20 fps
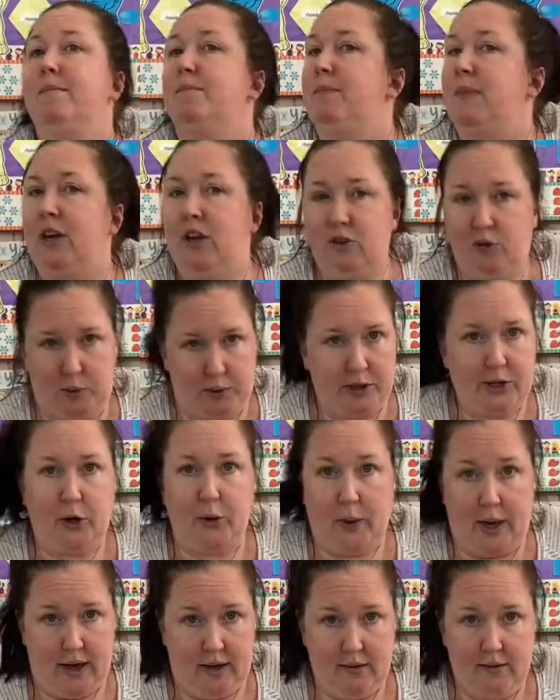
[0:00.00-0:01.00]
it's really
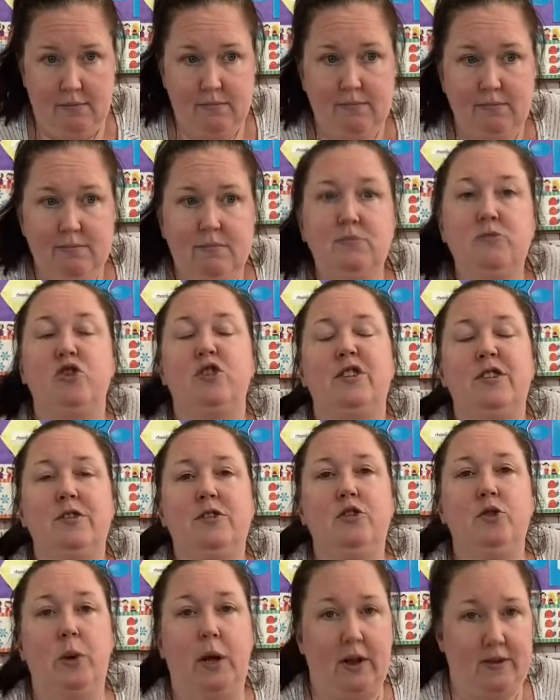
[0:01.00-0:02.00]
okay. Just
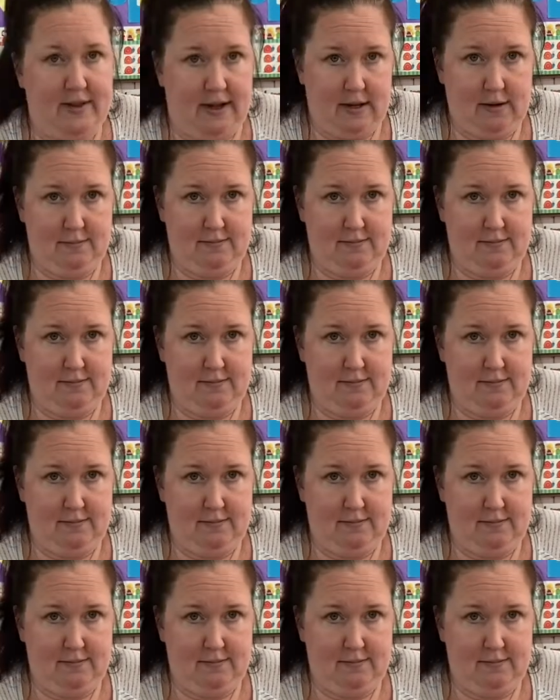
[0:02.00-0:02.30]
do it outside,